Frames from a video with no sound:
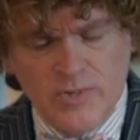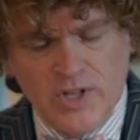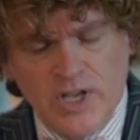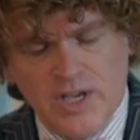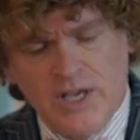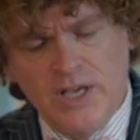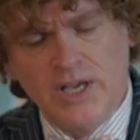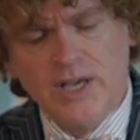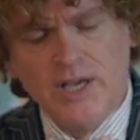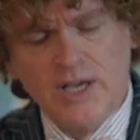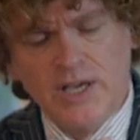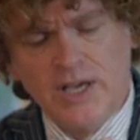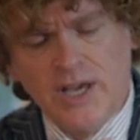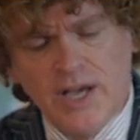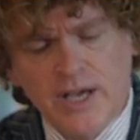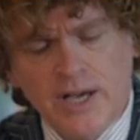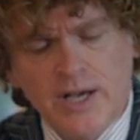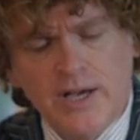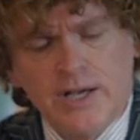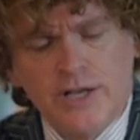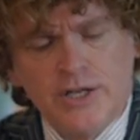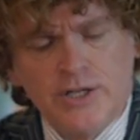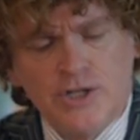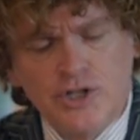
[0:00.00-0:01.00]
he
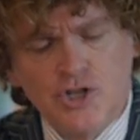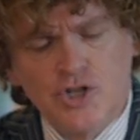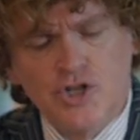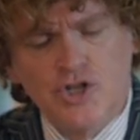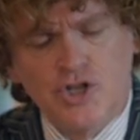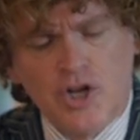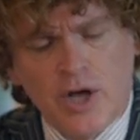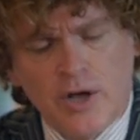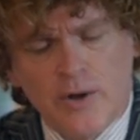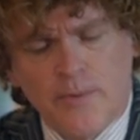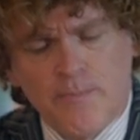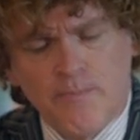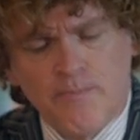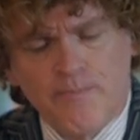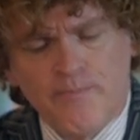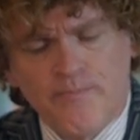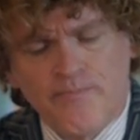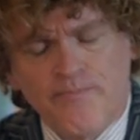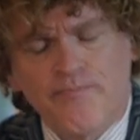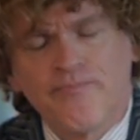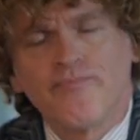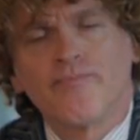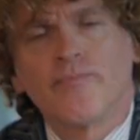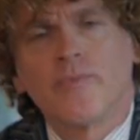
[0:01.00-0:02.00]
is
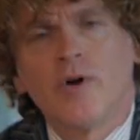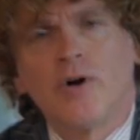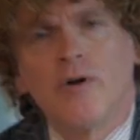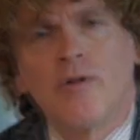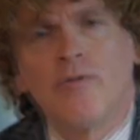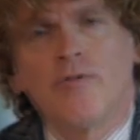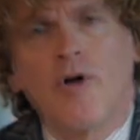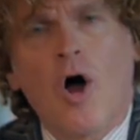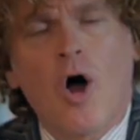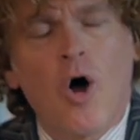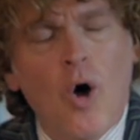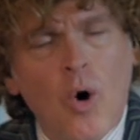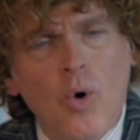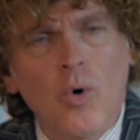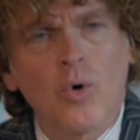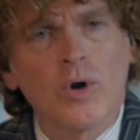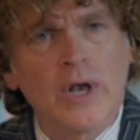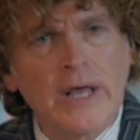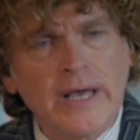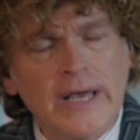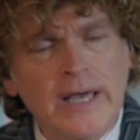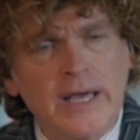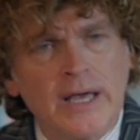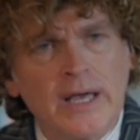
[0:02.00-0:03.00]
the
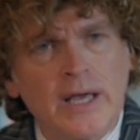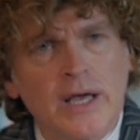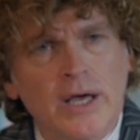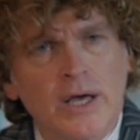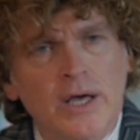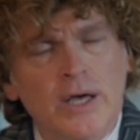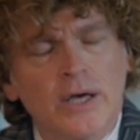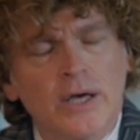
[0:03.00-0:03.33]
Holy